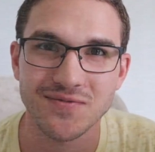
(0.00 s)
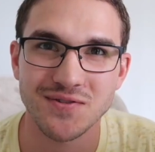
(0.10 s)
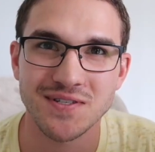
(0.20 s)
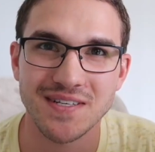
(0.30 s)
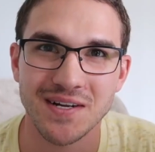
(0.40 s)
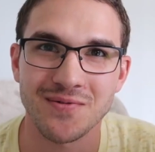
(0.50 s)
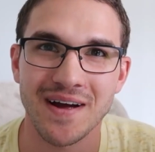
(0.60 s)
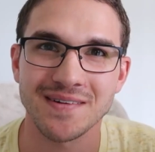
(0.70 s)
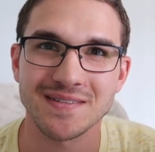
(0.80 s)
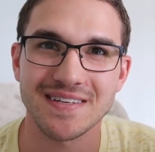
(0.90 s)
for sticking
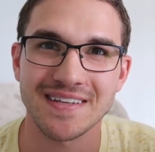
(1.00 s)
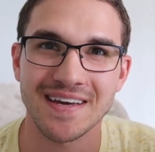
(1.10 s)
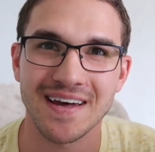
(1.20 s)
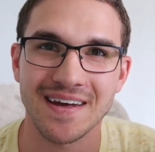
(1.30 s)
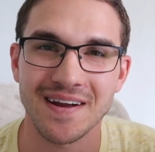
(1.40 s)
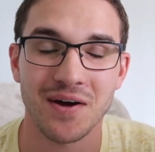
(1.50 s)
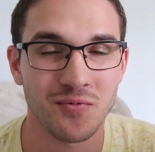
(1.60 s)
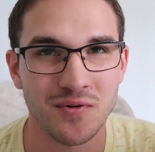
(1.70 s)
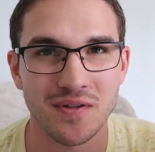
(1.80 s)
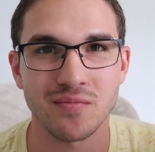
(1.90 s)
around to the end. I
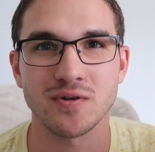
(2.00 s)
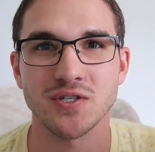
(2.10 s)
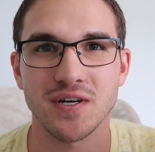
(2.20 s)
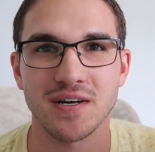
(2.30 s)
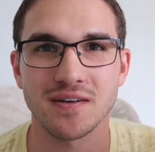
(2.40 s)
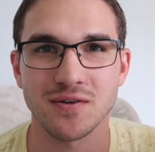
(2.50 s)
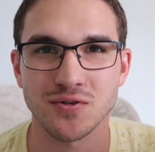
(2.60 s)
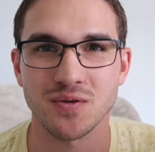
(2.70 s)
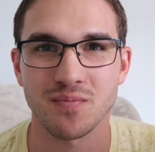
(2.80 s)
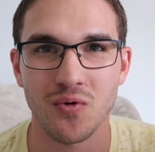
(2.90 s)
really appreciate your
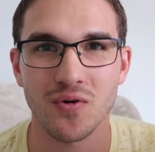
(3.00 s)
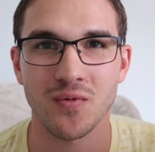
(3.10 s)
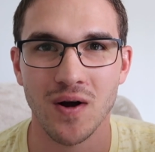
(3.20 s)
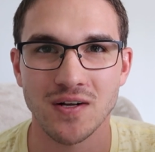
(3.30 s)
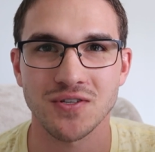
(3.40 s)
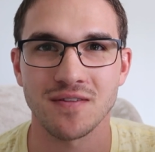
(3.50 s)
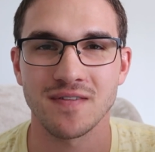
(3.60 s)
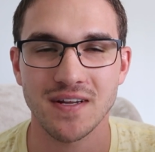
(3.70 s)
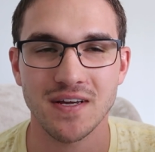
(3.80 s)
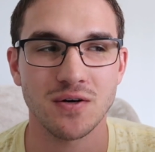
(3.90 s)
support and watching the
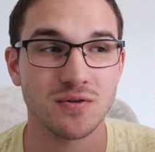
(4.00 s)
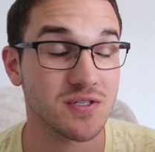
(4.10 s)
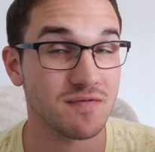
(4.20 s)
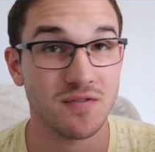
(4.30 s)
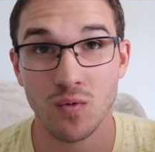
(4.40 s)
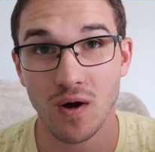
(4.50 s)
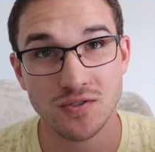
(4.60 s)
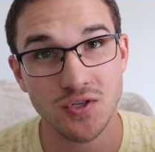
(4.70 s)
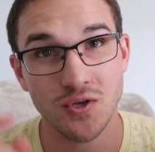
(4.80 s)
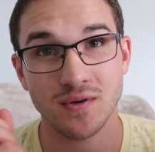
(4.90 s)
videos. If you
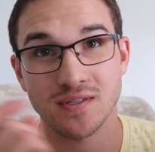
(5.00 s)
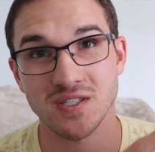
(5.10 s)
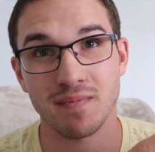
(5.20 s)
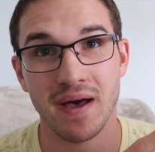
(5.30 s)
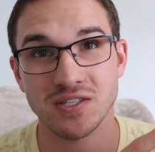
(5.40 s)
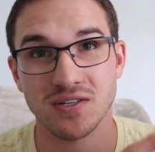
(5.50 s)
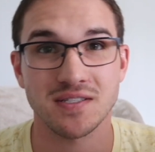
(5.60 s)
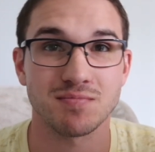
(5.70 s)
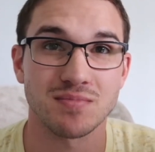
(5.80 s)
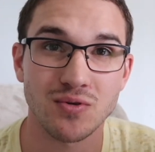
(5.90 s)
want to, you can smash
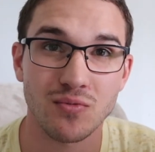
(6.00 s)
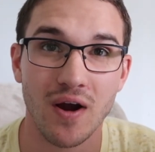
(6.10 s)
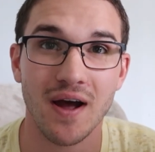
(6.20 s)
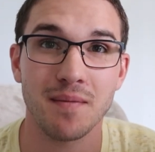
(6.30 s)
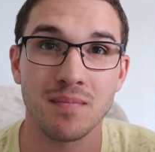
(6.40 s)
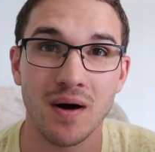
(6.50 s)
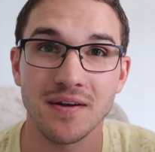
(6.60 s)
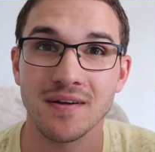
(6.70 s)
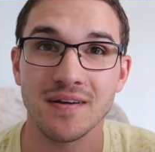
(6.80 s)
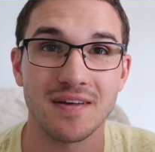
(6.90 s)
that subscribe
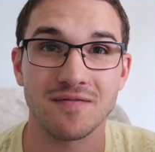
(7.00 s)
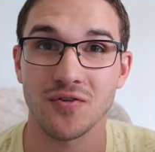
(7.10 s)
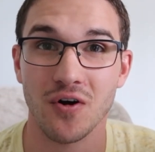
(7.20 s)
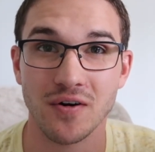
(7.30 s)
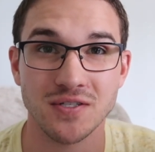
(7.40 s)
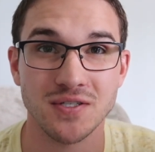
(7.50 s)
button. If you're already